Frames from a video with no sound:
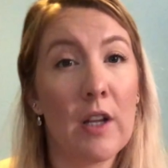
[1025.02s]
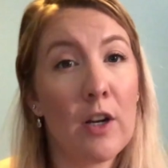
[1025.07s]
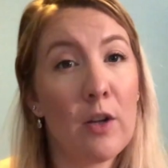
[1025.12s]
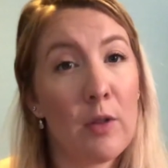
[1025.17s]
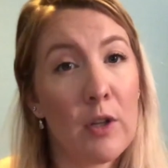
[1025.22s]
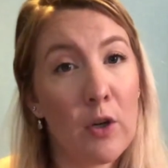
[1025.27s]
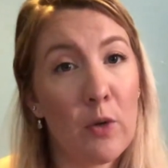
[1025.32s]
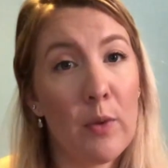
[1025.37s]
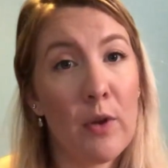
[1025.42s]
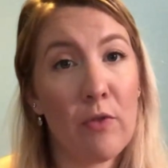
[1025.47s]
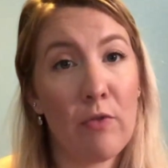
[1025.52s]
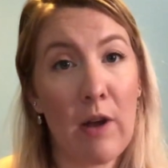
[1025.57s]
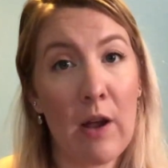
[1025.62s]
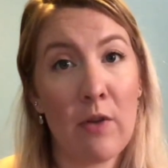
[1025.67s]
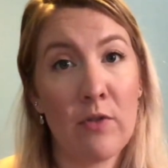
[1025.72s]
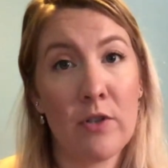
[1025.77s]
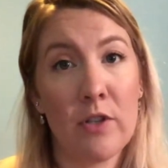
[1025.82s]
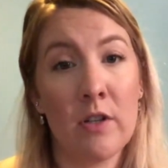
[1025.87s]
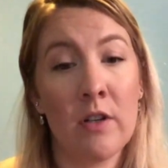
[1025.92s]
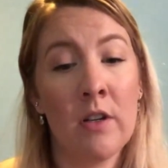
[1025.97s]
get a little bit
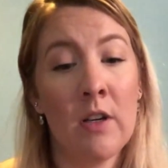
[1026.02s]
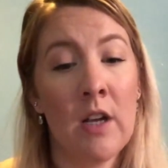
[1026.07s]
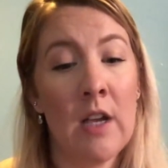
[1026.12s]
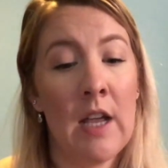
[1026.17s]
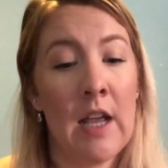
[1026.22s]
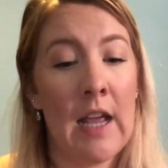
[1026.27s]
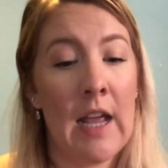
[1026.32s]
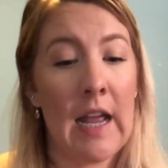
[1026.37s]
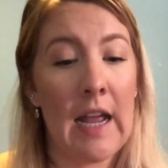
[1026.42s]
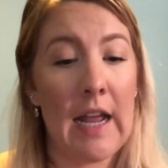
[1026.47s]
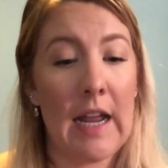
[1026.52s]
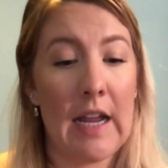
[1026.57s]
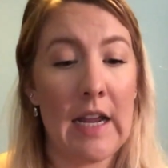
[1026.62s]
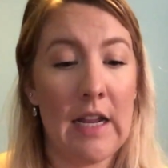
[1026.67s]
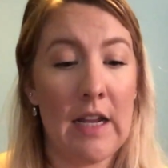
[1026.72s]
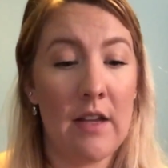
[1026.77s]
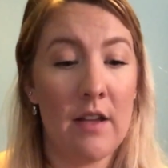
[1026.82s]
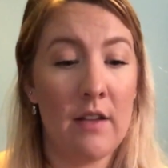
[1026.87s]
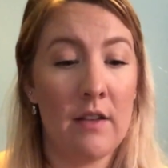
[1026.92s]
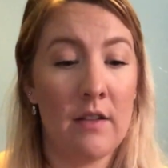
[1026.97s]
rounder,
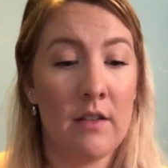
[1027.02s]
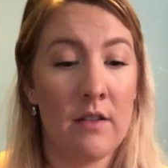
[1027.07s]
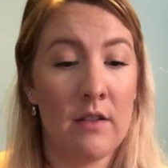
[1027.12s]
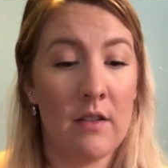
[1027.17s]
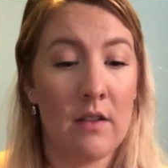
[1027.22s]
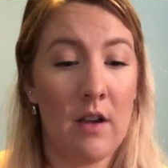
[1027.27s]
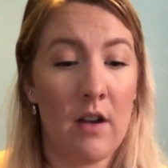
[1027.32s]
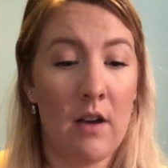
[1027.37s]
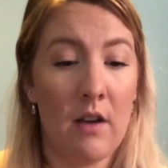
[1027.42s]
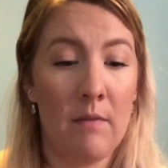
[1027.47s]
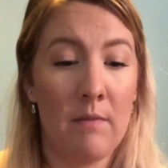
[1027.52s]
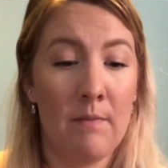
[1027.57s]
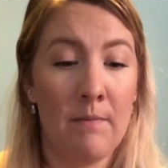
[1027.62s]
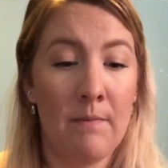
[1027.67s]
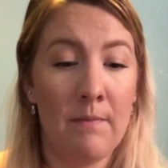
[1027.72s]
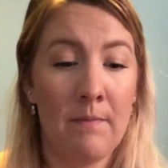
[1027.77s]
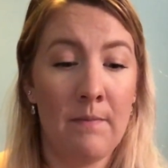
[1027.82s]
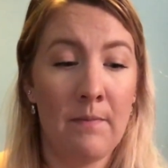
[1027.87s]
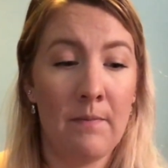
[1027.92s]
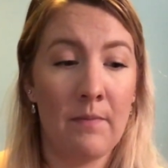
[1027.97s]
and
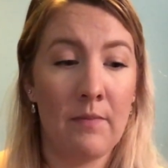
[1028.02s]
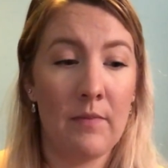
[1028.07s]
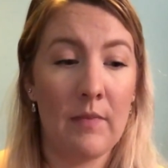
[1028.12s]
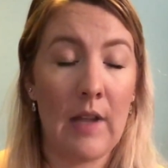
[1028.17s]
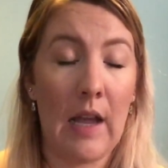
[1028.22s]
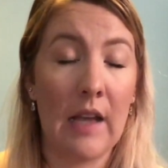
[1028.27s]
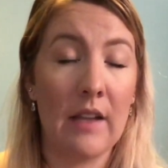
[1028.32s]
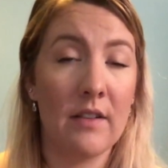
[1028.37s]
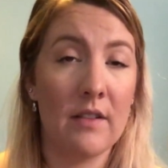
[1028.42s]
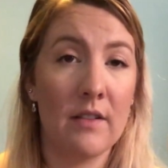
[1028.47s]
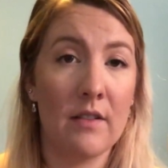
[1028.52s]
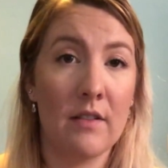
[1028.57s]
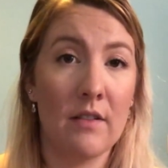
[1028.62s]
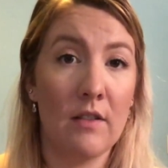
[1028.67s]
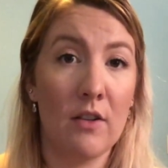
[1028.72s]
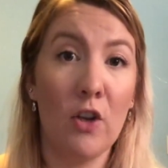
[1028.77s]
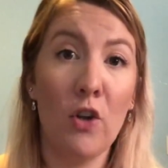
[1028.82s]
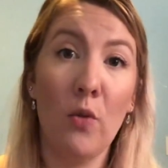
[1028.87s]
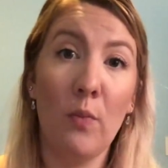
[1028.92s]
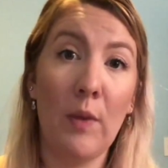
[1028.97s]
as
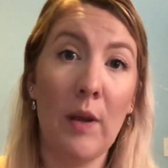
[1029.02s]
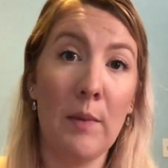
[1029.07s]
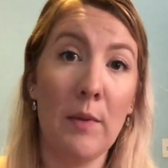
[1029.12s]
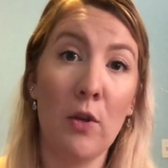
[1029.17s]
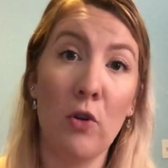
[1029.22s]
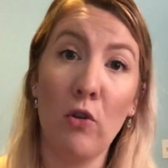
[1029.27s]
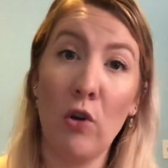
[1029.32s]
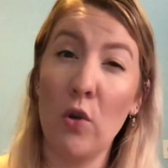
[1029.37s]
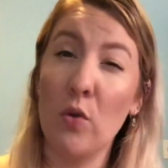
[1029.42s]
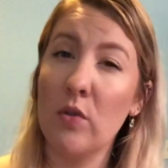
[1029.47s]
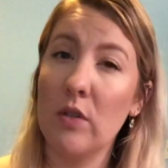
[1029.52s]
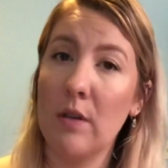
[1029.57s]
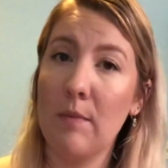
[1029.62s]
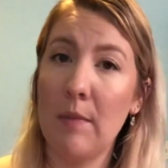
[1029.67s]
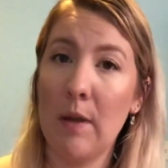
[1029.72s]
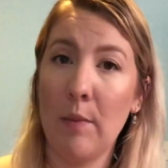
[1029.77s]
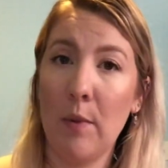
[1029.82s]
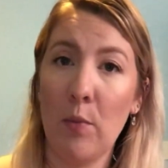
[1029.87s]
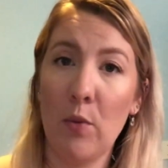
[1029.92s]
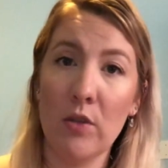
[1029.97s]
baby grows and
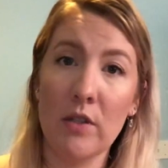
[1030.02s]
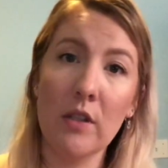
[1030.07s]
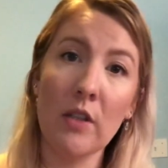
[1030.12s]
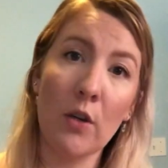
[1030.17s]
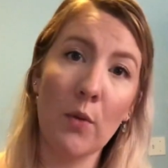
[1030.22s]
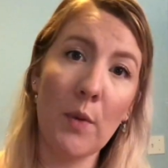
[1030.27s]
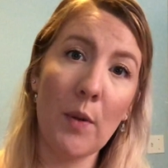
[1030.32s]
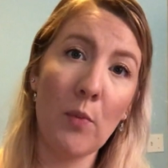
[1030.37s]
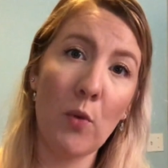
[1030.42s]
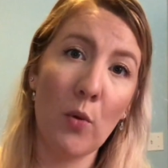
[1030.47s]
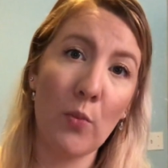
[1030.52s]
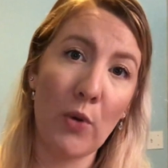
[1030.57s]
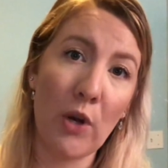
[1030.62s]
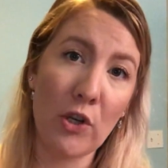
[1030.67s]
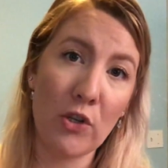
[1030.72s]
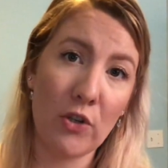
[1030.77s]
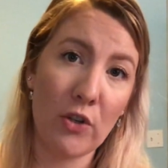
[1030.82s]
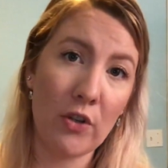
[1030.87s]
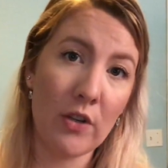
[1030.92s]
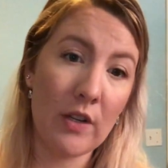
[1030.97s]
maybe puts a little bit more
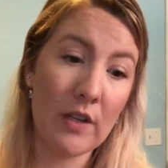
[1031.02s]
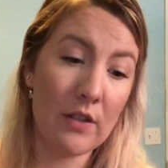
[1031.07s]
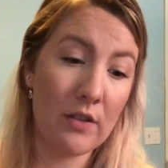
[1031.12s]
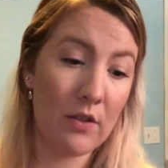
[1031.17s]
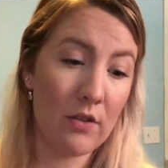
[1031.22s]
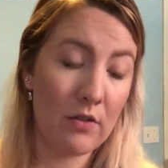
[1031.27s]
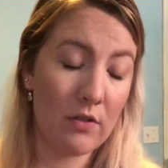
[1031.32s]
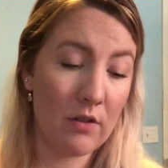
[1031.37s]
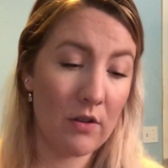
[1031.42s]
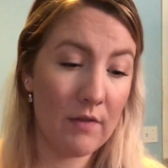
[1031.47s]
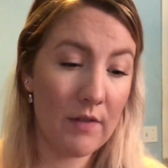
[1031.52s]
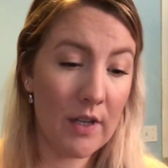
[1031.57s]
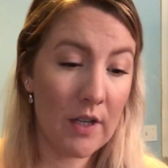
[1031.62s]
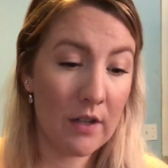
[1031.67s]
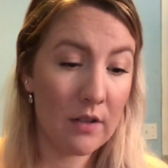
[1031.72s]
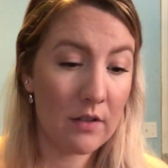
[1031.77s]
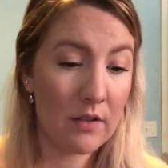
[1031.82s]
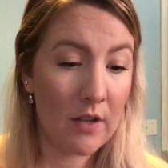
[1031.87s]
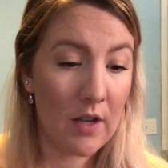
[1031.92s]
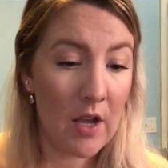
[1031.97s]
pressure into the
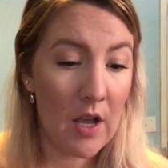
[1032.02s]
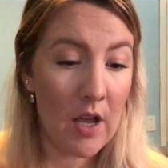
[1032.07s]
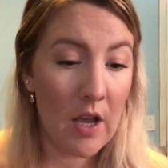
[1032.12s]
cervix.